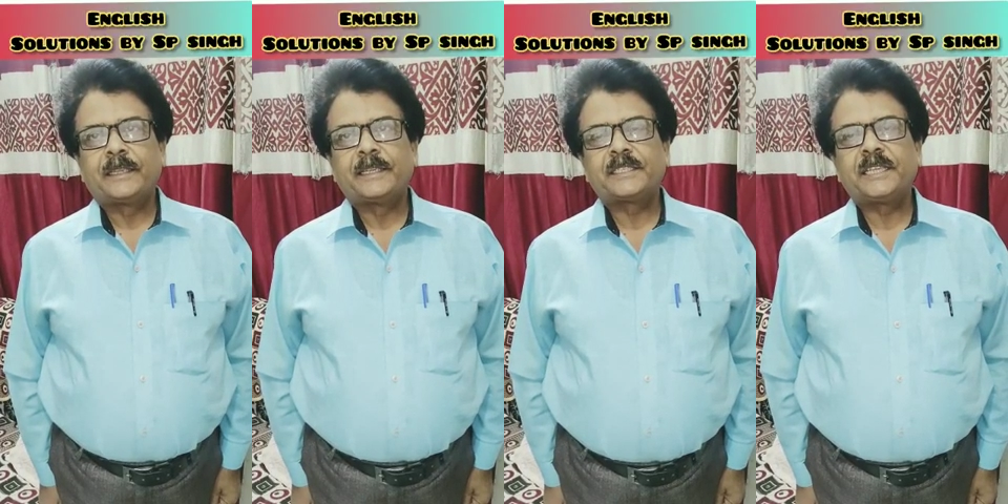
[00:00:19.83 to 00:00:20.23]

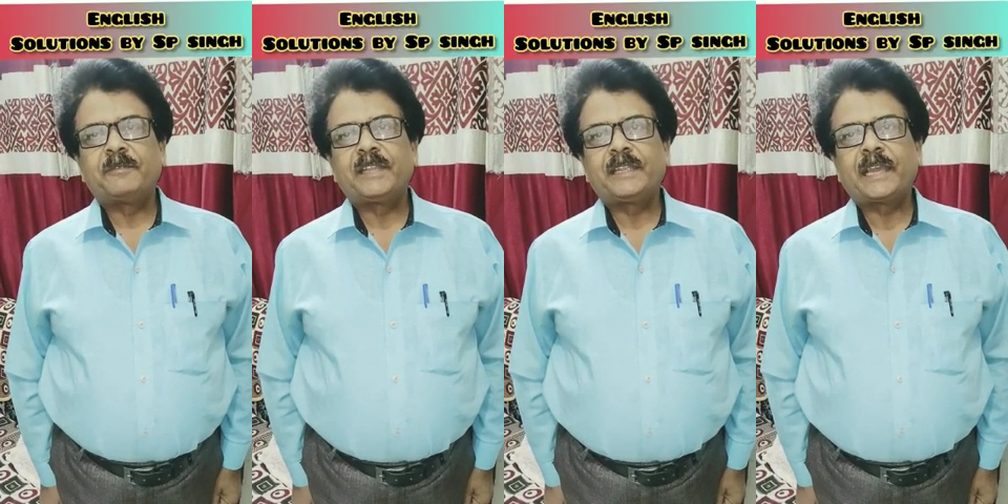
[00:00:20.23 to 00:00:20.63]
is
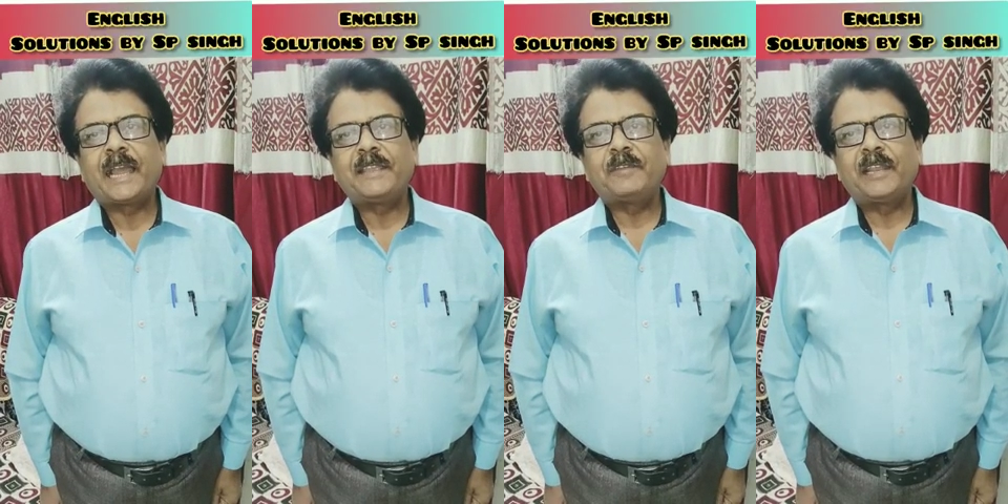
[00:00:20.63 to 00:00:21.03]
given a
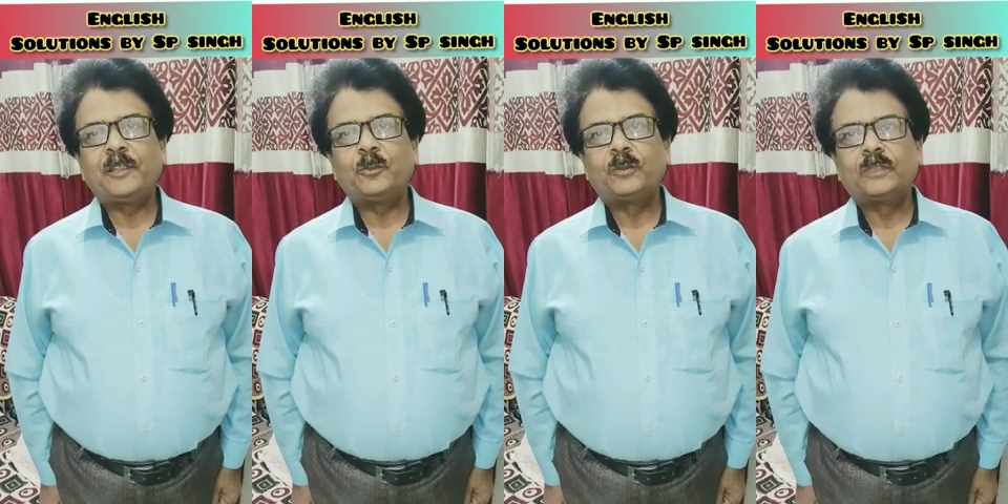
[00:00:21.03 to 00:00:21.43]
high
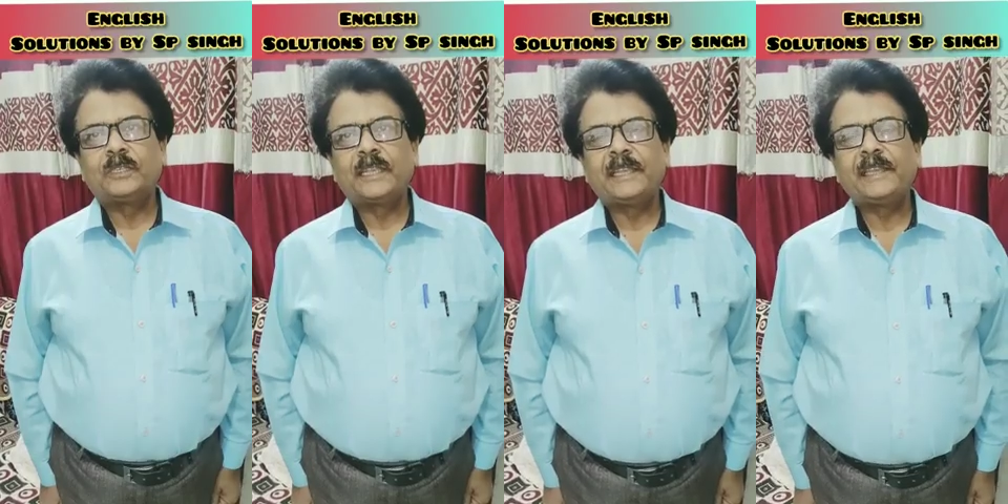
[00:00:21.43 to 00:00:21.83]
value
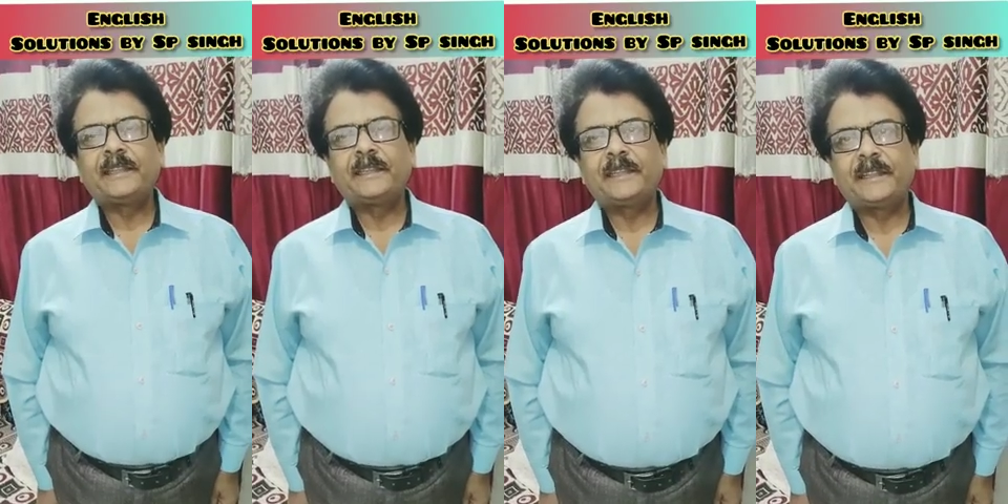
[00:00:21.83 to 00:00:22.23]

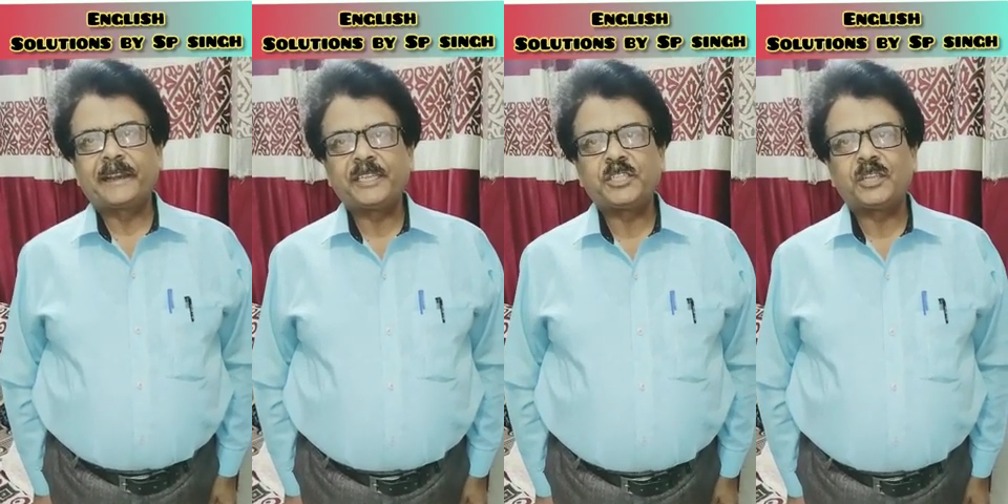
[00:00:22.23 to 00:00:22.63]
in
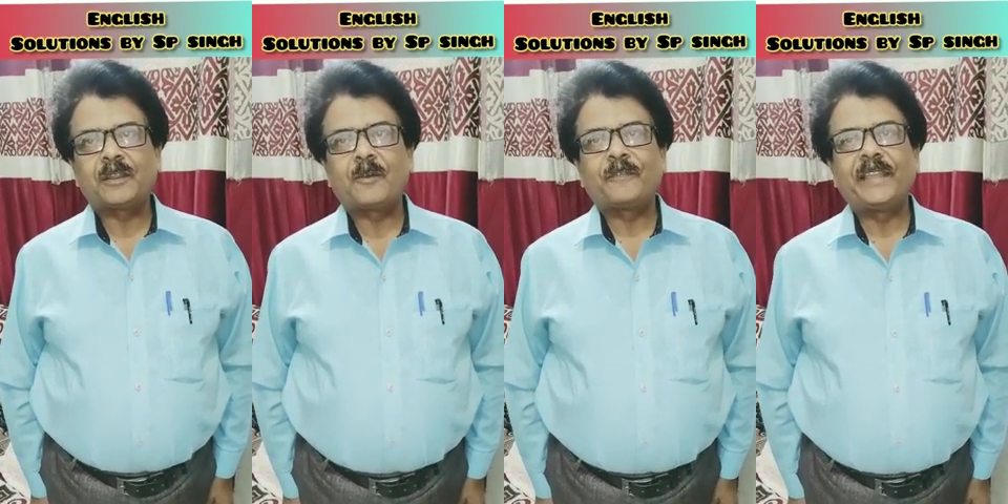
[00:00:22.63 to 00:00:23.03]
literature
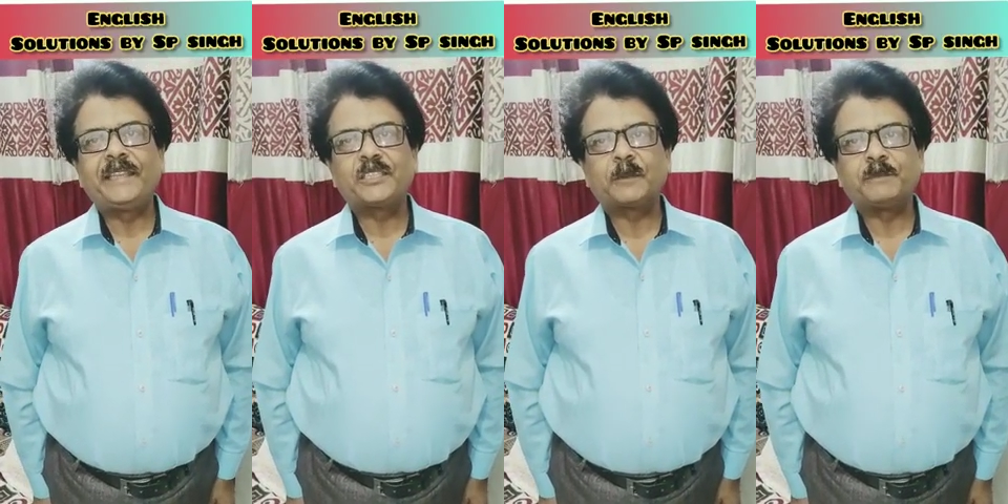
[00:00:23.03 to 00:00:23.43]
of
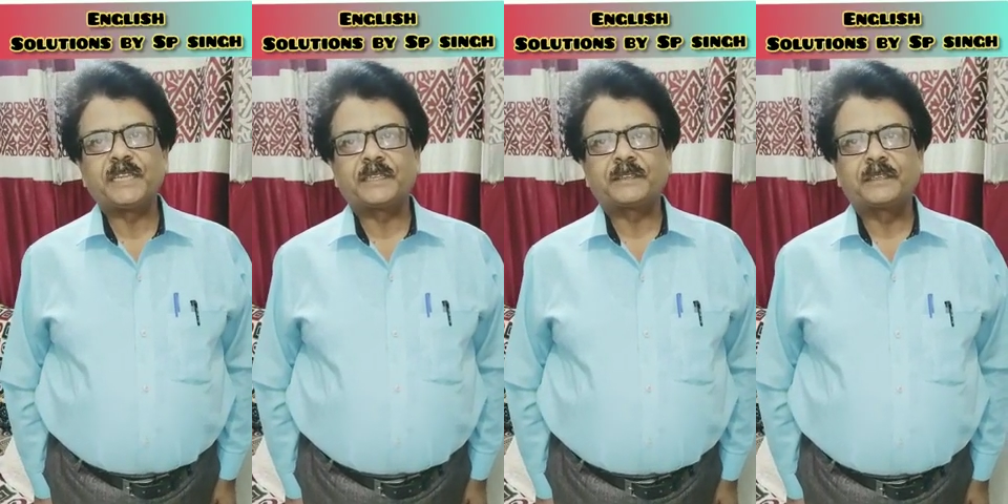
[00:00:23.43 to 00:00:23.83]
any
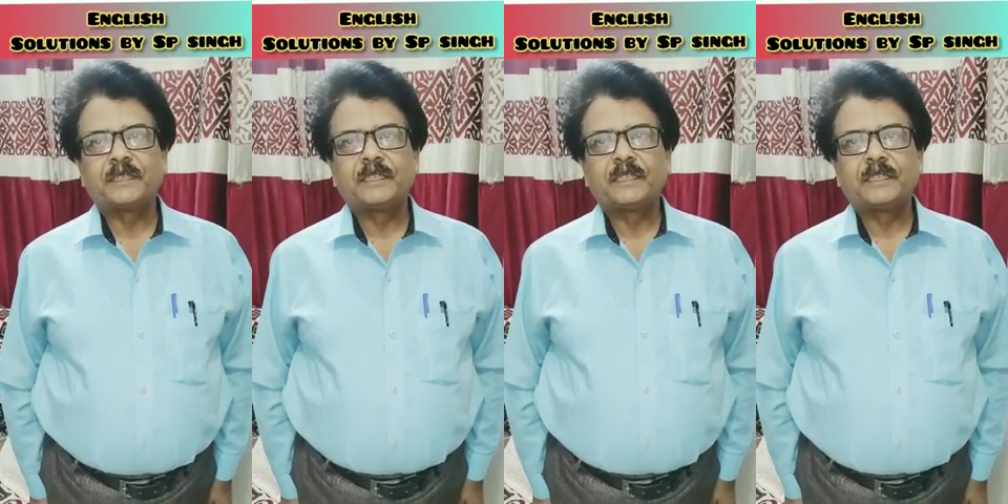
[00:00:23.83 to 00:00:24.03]
subject